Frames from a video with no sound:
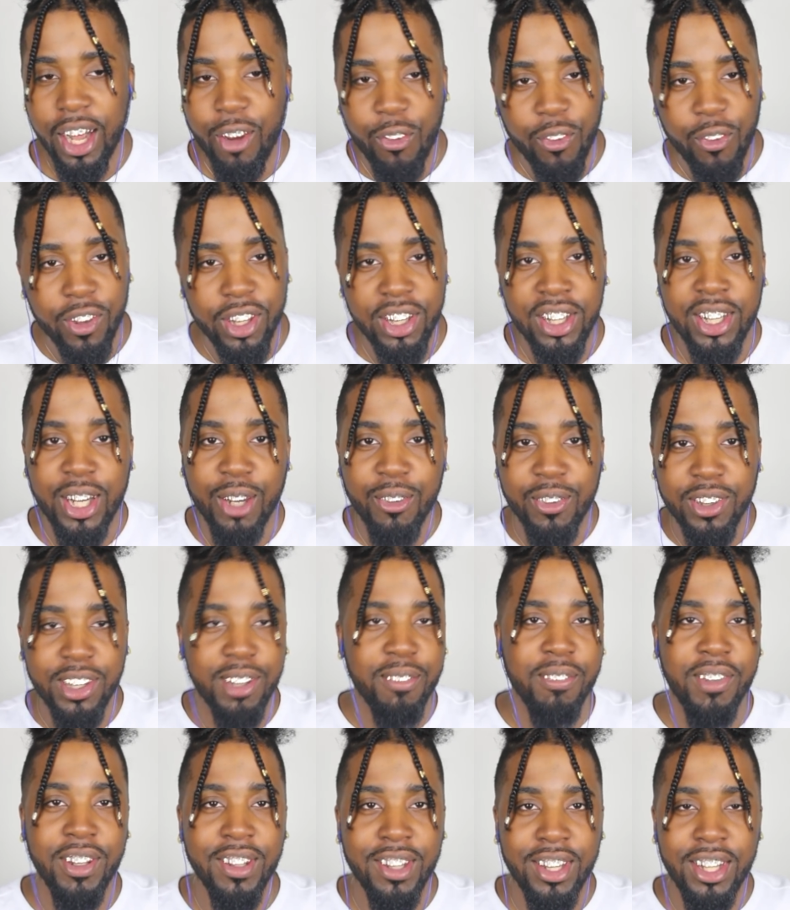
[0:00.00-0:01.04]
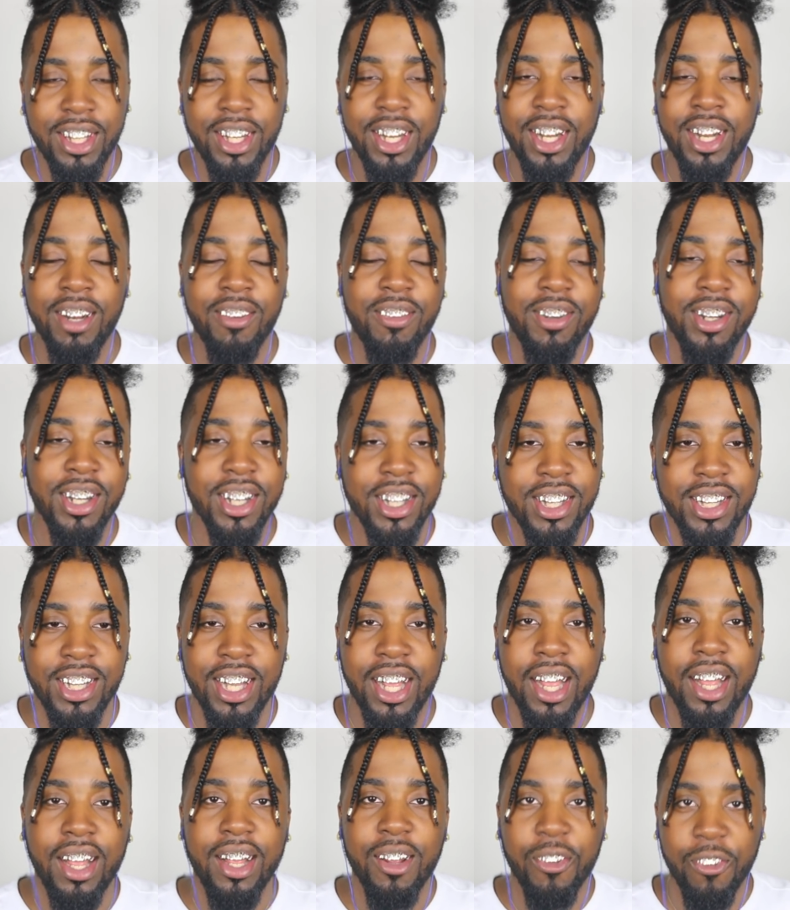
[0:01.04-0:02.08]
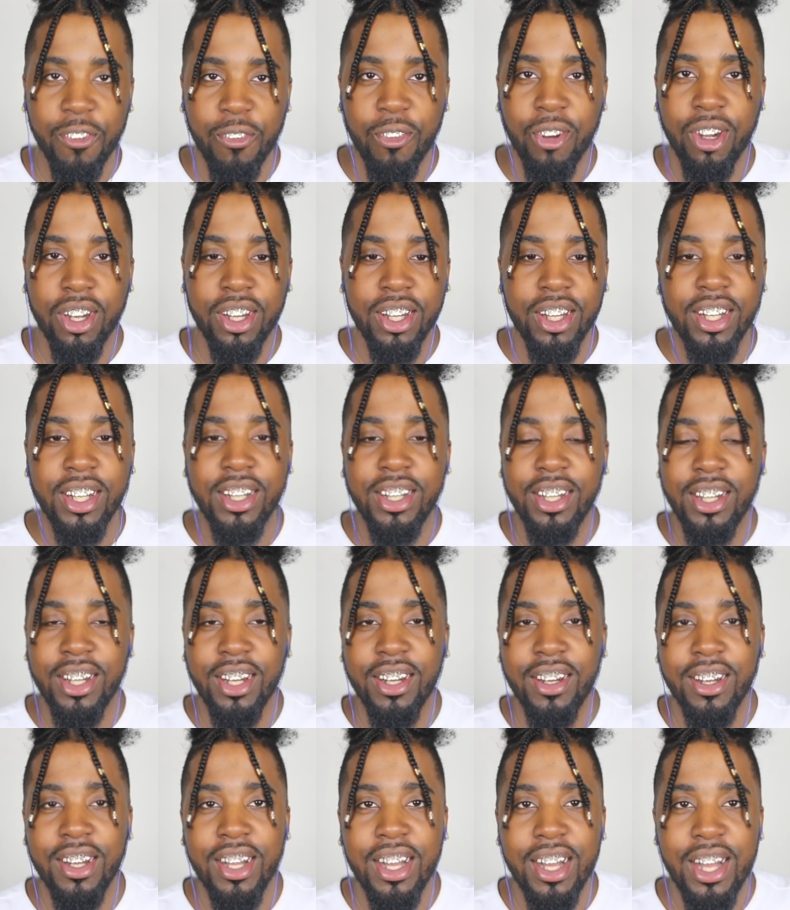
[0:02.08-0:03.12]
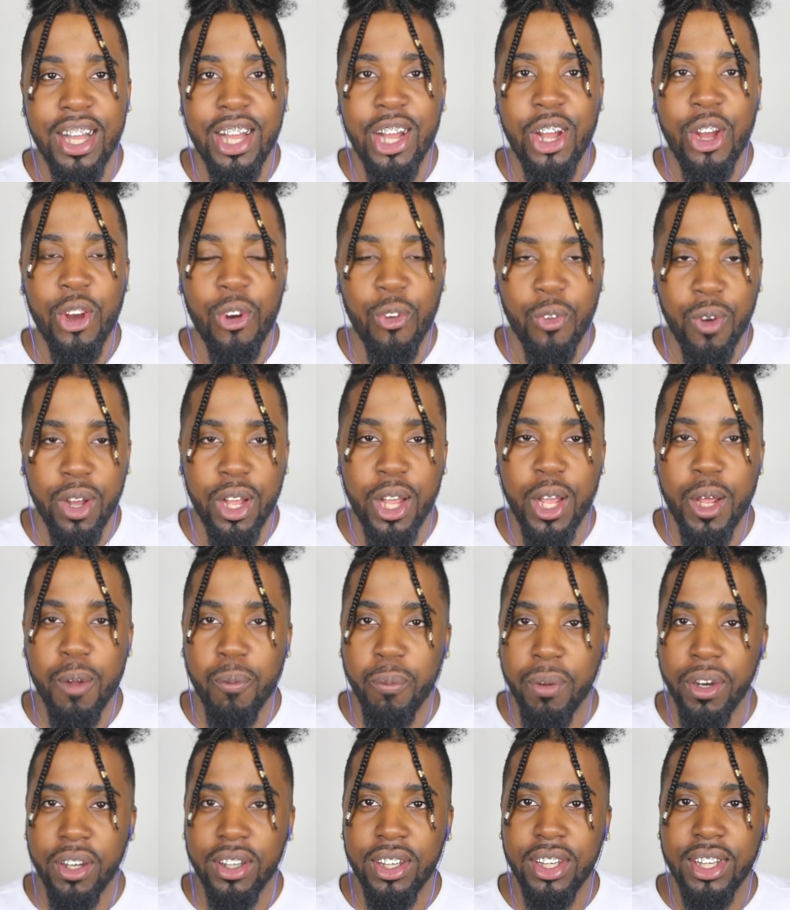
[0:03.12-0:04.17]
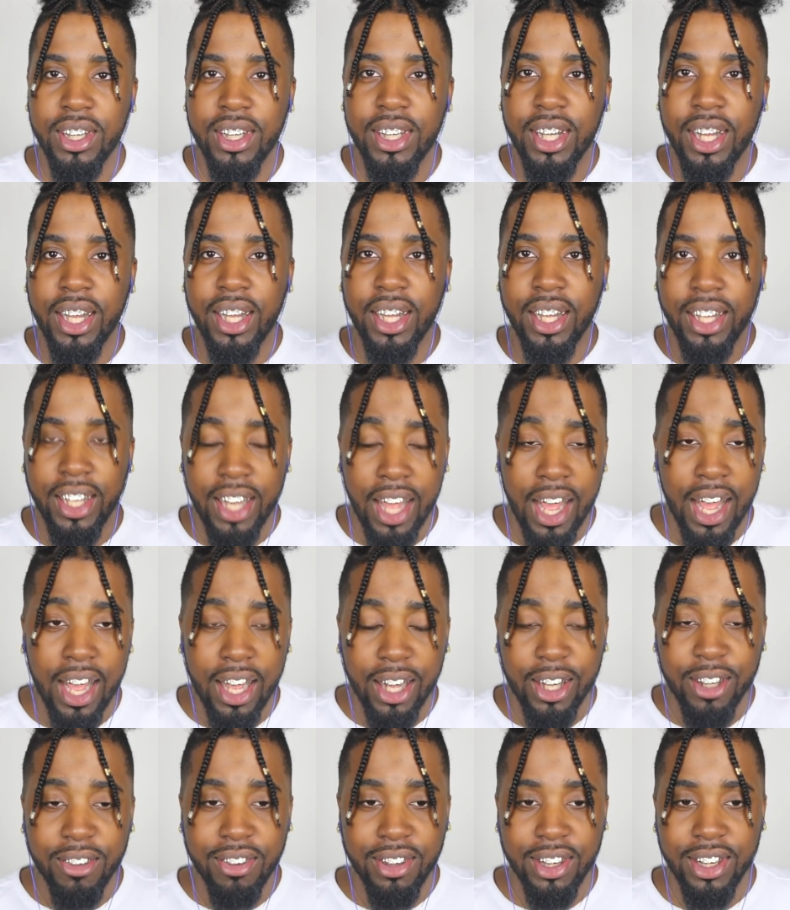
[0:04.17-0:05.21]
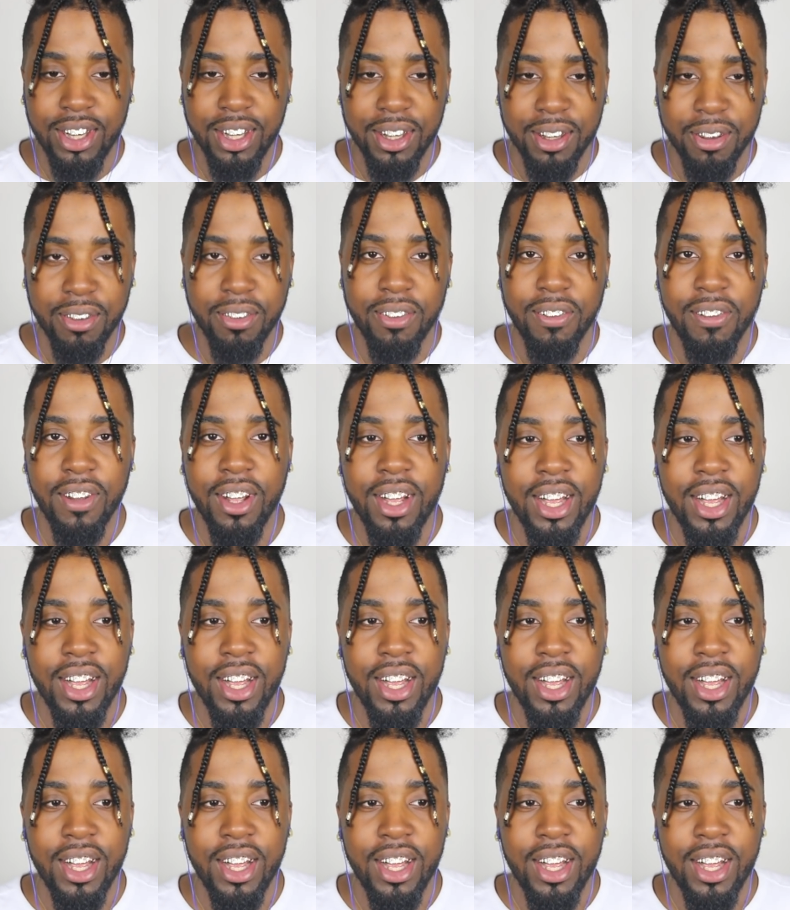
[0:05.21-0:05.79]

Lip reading: I wish I was a millionaire because I would have, you know, went and purchased a lot of stuff.